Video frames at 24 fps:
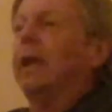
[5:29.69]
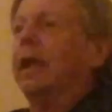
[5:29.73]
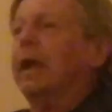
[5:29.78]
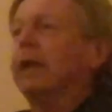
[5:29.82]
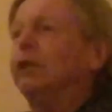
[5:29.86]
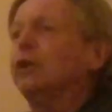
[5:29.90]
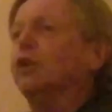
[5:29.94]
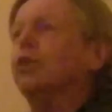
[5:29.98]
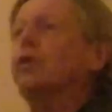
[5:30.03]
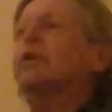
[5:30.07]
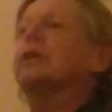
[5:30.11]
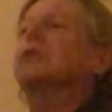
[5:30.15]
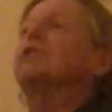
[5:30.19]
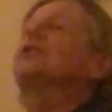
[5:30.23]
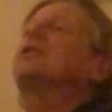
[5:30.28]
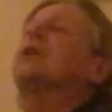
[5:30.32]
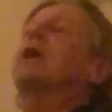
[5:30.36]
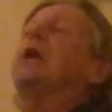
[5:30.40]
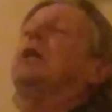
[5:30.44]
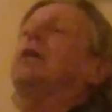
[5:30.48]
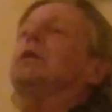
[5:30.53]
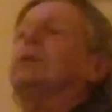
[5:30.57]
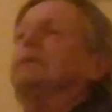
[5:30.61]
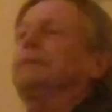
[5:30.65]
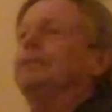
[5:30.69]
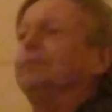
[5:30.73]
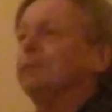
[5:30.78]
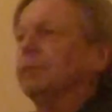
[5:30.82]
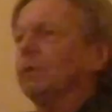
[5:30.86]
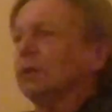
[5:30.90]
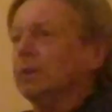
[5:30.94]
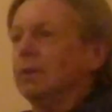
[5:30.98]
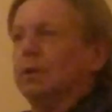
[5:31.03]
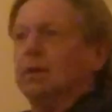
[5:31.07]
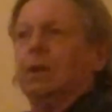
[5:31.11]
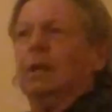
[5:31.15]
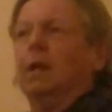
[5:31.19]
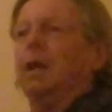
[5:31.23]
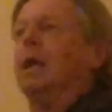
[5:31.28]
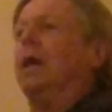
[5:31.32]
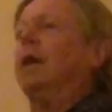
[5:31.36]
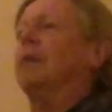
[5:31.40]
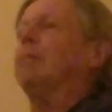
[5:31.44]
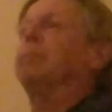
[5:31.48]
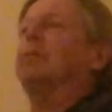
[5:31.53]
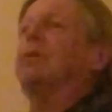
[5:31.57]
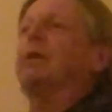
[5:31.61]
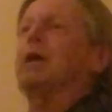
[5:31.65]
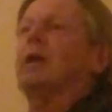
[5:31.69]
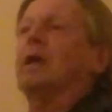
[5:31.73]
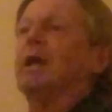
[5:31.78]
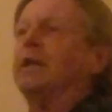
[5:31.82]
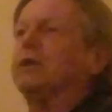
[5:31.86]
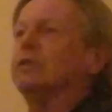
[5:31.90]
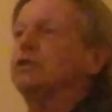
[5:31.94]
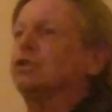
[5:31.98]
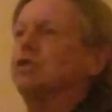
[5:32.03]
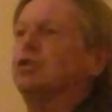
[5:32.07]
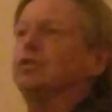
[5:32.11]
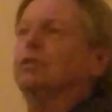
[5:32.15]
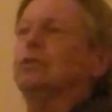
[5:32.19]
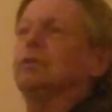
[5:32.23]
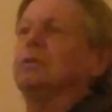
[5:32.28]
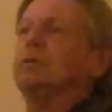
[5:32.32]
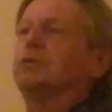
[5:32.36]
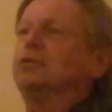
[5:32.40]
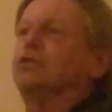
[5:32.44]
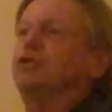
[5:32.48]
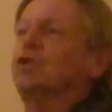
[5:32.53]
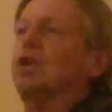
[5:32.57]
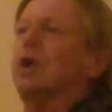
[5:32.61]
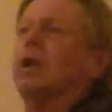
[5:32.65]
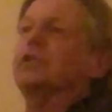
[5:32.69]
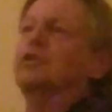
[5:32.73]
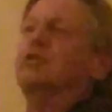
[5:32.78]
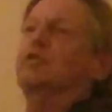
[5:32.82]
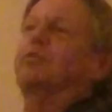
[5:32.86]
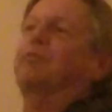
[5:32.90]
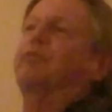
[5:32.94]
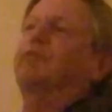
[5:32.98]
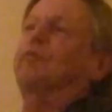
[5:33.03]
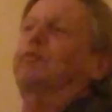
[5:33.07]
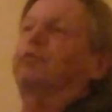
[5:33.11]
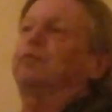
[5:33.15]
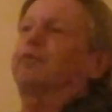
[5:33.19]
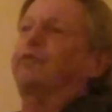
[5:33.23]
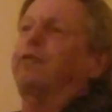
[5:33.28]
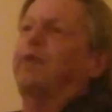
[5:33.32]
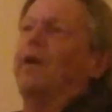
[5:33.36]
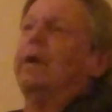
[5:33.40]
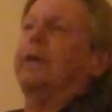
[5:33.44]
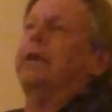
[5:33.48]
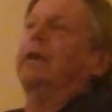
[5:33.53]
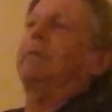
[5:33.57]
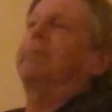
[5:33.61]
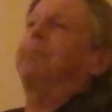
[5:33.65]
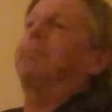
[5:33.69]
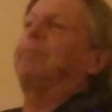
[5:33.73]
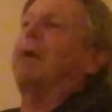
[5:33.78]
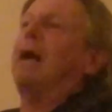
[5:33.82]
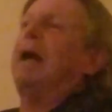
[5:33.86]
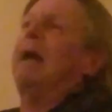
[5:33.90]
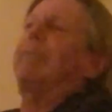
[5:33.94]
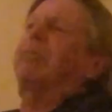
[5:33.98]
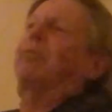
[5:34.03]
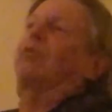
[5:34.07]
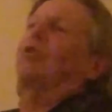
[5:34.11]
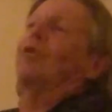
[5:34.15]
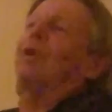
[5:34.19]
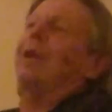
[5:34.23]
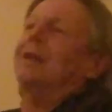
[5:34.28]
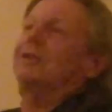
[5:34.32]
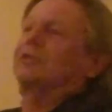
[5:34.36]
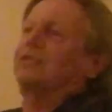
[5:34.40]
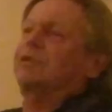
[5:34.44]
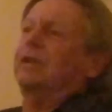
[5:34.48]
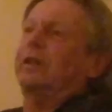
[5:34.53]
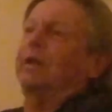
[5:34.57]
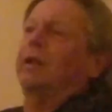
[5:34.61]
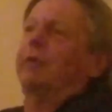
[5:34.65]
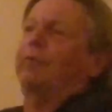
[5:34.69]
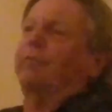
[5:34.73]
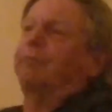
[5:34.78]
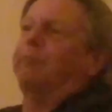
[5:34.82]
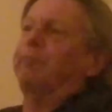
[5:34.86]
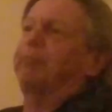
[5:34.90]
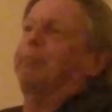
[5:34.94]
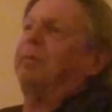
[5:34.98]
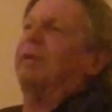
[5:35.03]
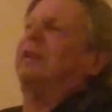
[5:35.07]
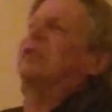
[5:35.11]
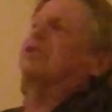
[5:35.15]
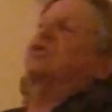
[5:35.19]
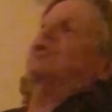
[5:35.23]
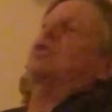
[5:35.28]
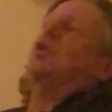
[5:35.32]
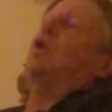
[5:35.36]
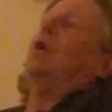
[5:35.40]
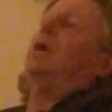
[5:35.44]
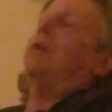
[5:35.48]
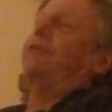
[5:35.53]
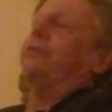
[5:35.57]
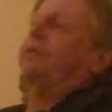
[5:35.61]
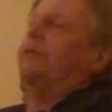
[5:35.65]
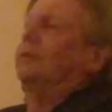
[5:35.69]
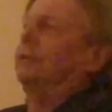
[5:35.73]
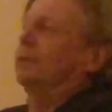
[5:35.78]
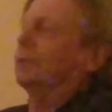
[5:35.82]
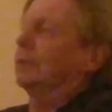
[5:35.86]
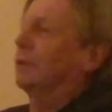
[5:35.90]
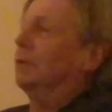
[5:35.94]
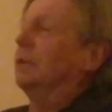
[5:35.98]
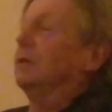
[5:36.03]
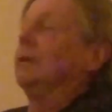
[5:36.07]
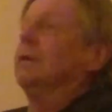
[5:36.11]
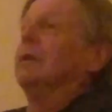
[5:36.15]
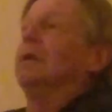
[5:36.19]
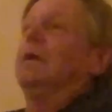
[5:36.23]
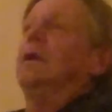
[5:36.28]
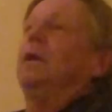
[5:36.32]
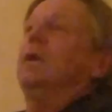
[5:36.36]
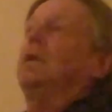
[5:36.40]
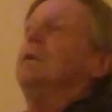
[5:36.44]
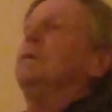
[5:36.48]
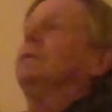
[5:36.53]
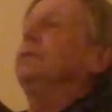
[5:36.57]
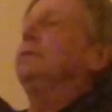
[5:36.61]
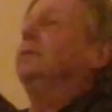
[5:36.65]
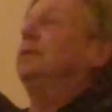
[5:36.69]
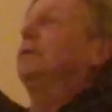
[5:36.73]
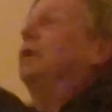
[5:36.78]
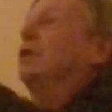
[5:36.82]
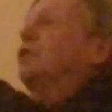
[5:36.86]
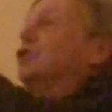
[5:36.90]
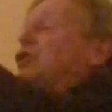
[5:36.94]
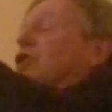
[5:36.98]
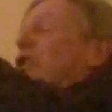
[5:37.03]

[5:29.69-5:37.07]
and you can tell uh, uh, Judge fucking paparazzi to piss off. There